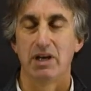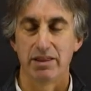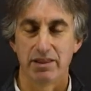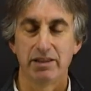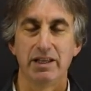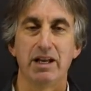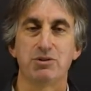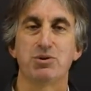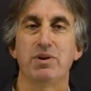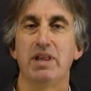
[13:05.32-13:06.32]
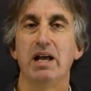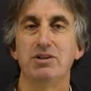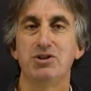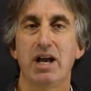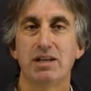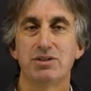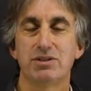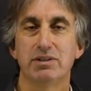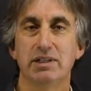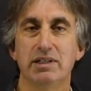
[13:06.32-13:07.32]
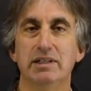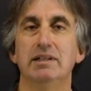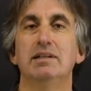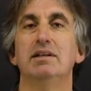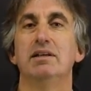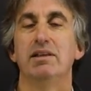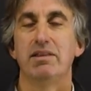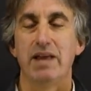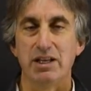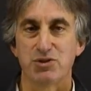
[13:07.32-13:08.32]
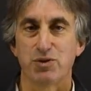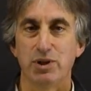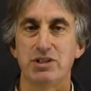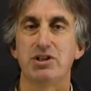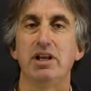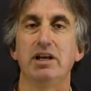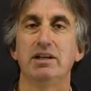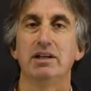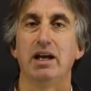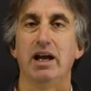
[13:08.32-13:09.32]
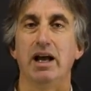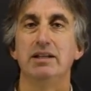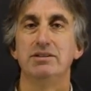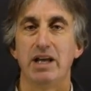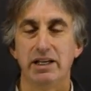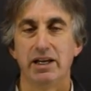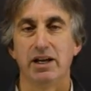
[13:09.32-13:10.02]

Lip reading: I think the answer to that is yes. Thanks for listening, and take